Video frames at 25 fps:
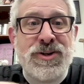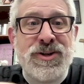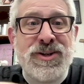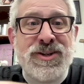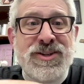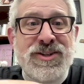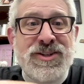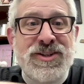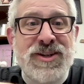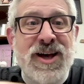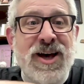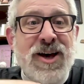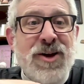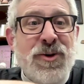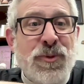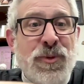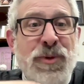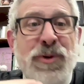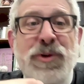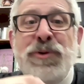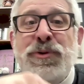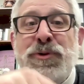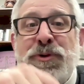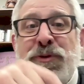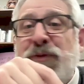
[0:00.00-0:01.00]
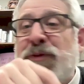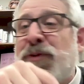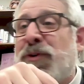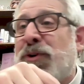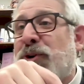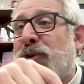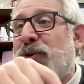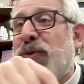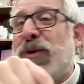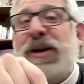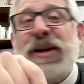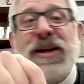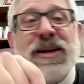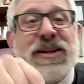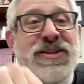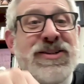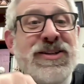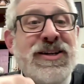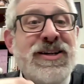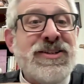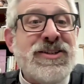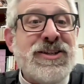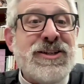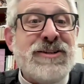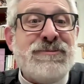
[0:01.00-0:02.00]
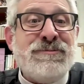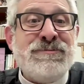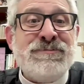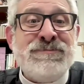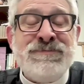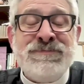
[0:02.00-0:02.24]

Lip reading: does not want for critics, does it?